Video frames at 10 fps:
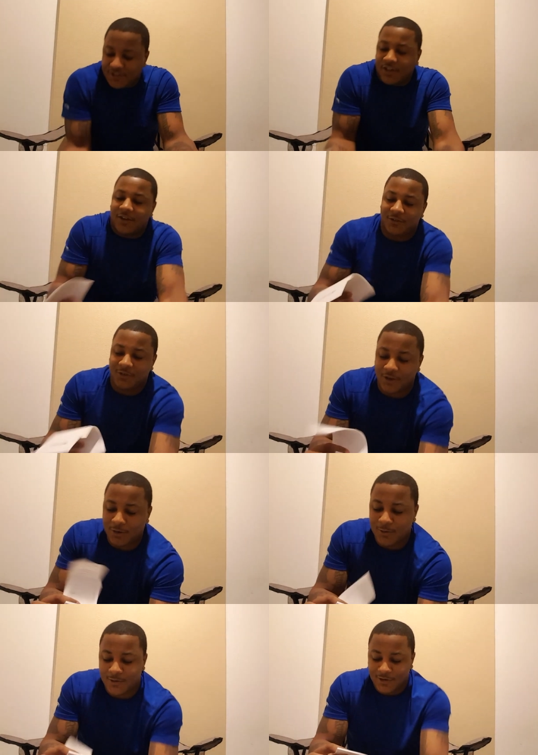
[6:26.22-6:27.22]
Yo, you
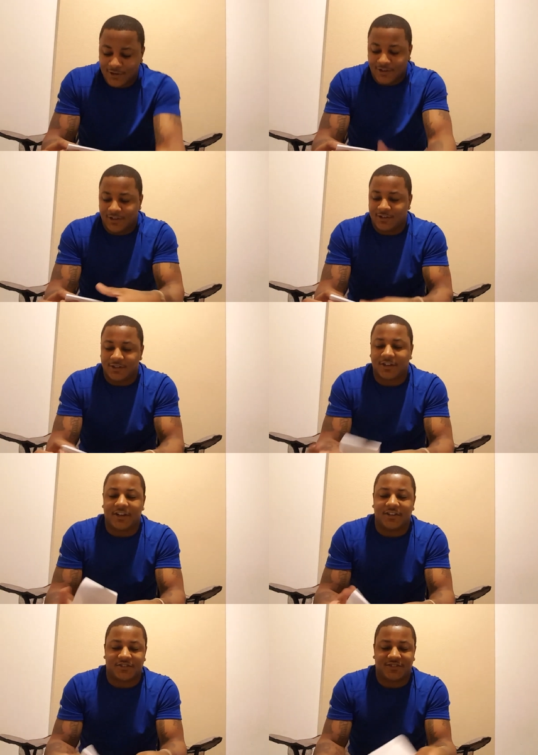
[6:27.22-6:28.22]
know, look at
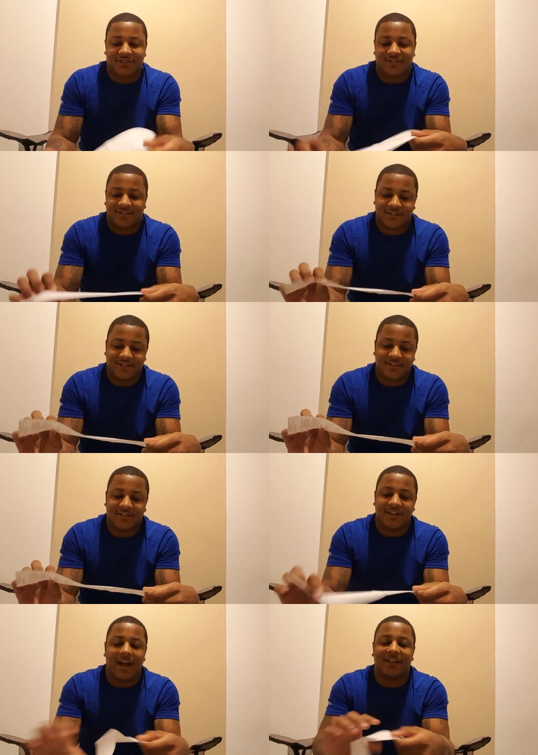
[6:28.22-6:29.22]
this.
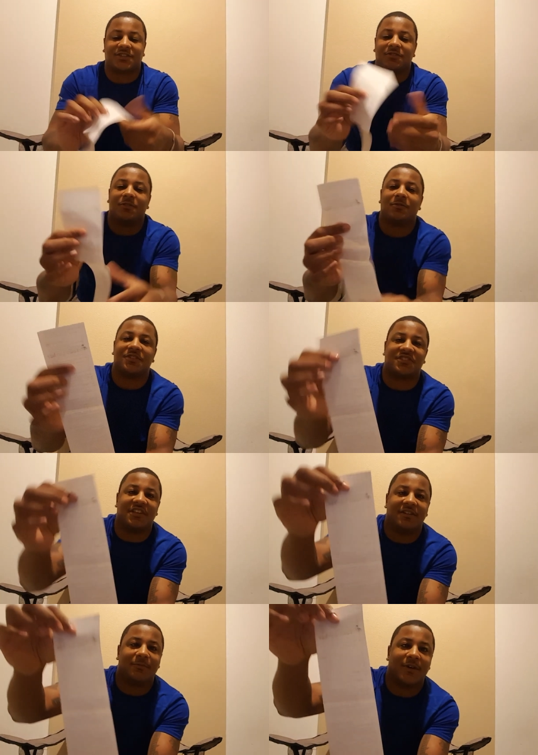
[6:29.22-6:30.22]
The actual
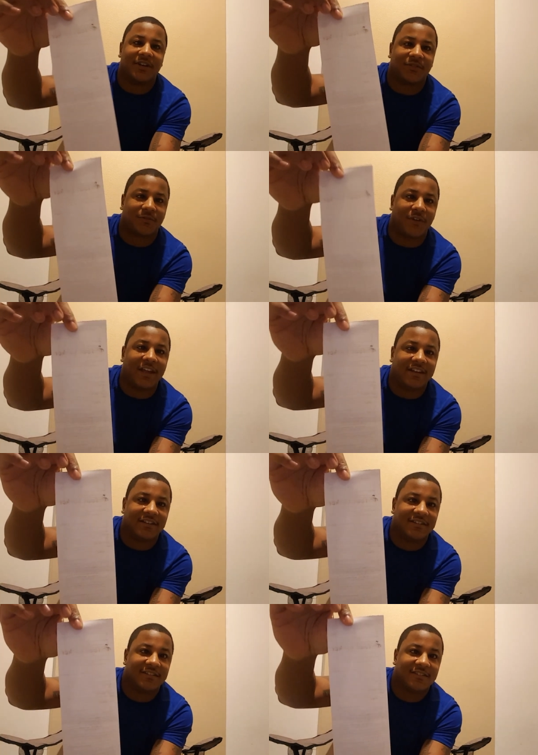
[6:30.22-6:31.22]
receipt, but it's
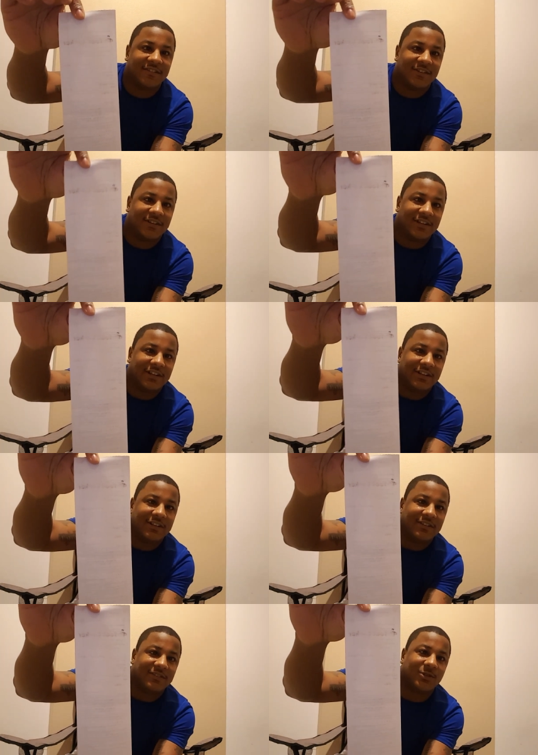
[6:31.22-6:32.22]
faded.
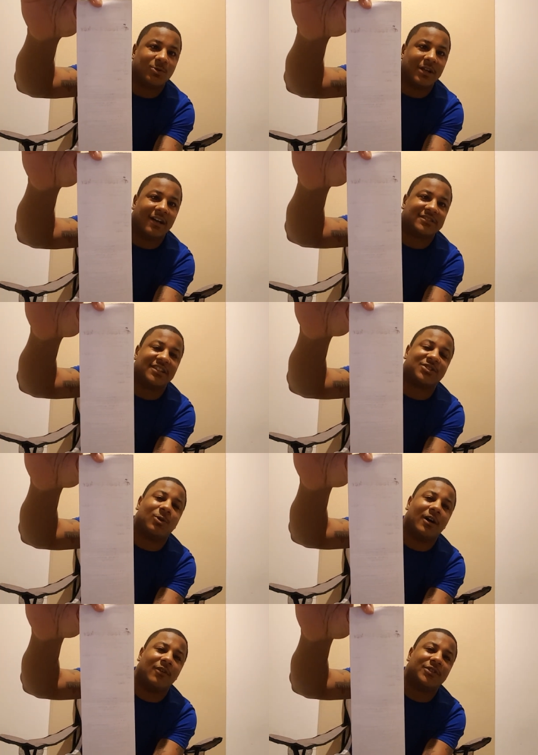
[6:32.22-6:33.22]

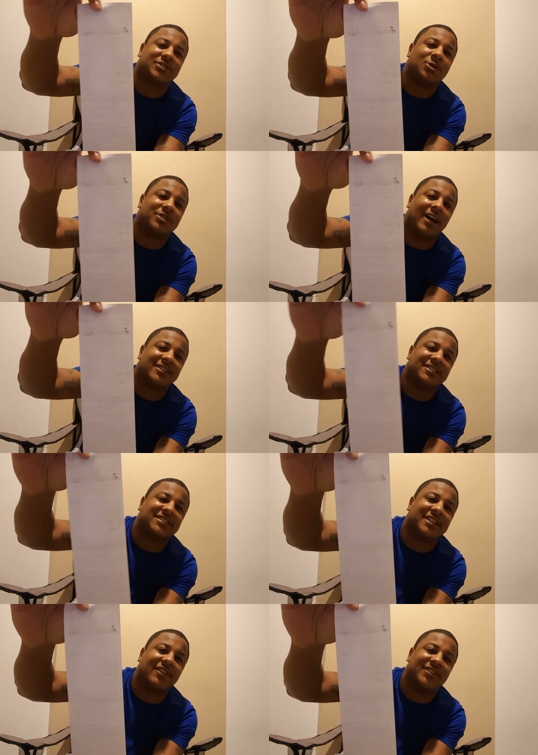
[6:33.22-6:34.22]
2012, it's
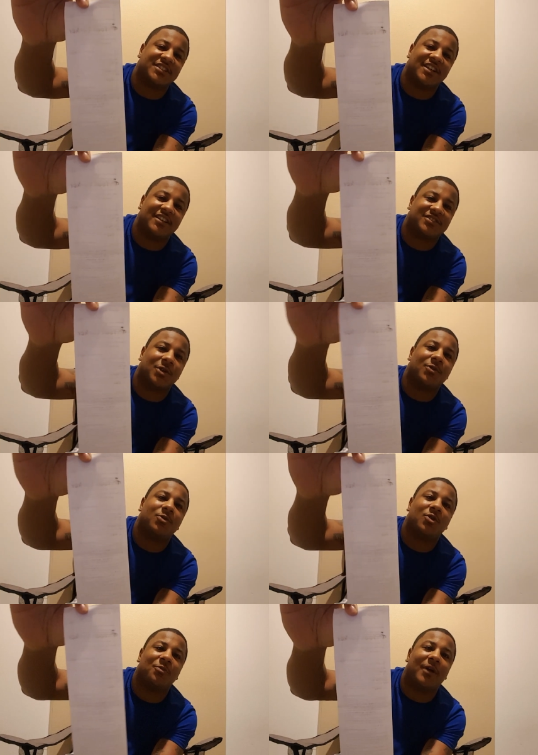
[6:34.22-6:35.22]
2017, so you
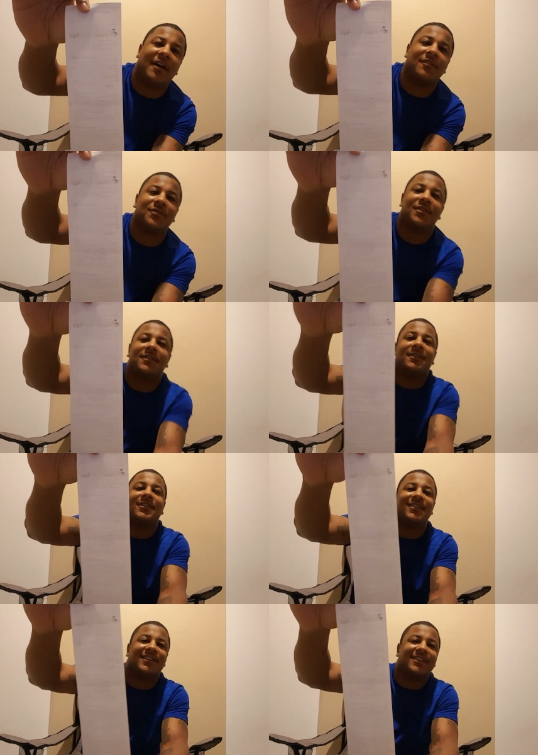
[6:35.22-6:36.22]
do the math.
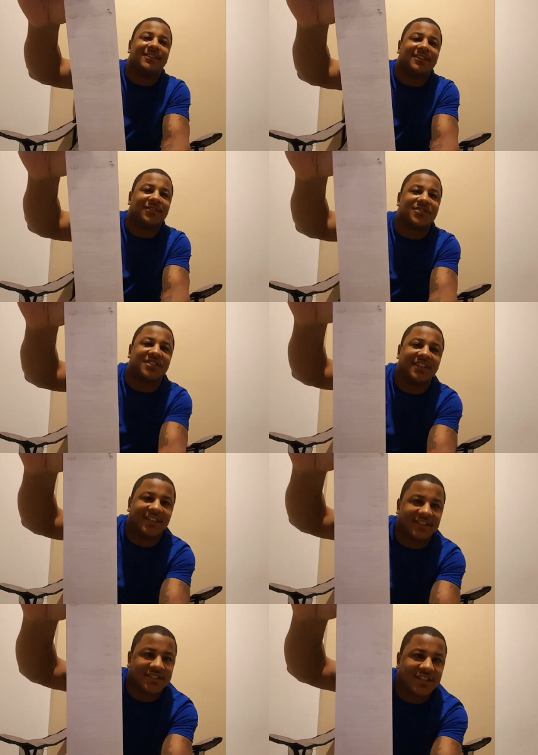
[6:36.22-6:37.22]
The receipt
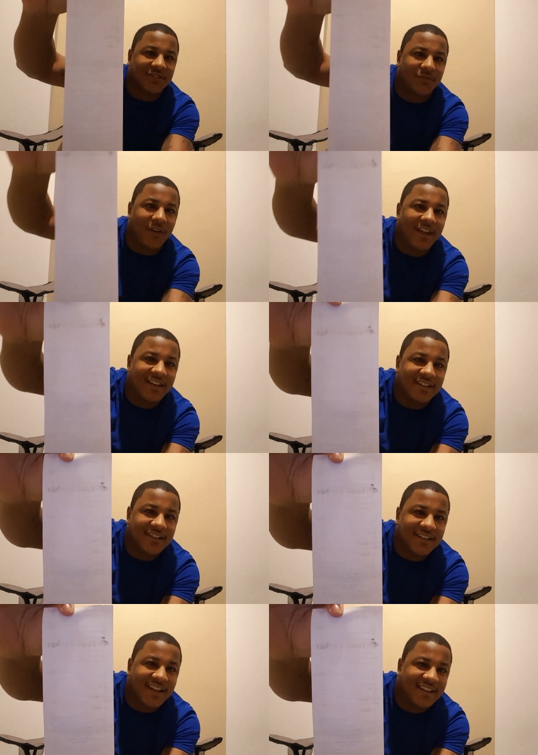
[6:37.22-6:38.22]
is just faded. Look
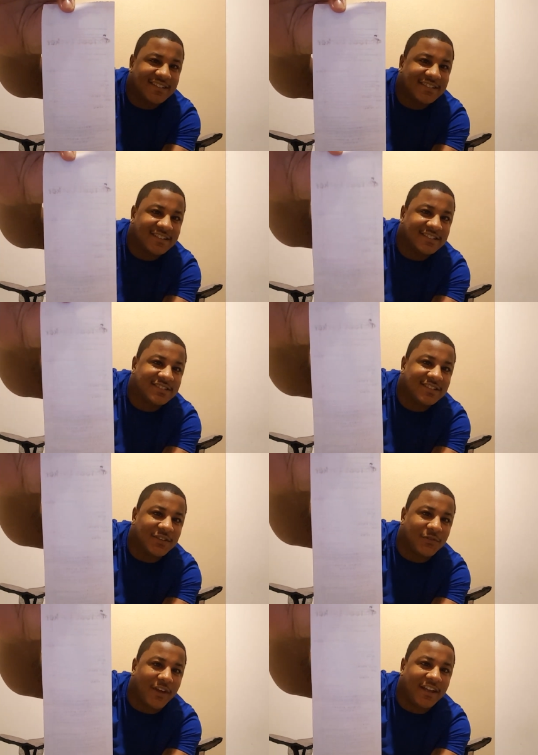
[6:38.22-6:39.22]
at that.
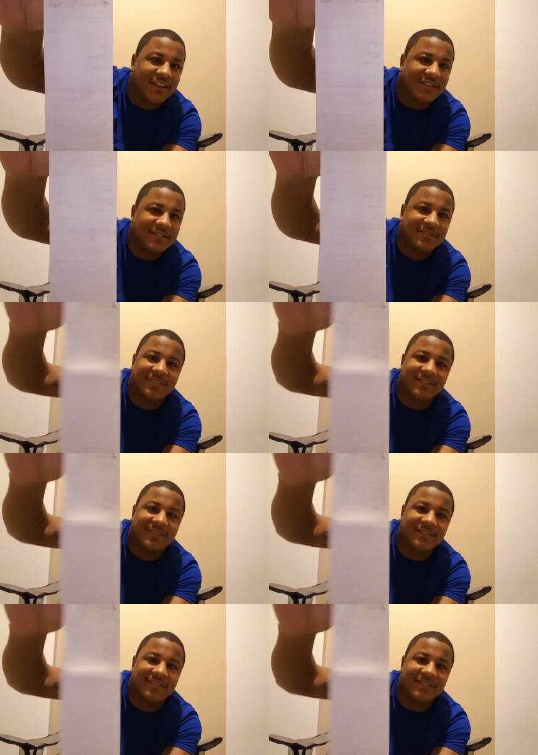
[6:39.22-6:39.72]
It's faded.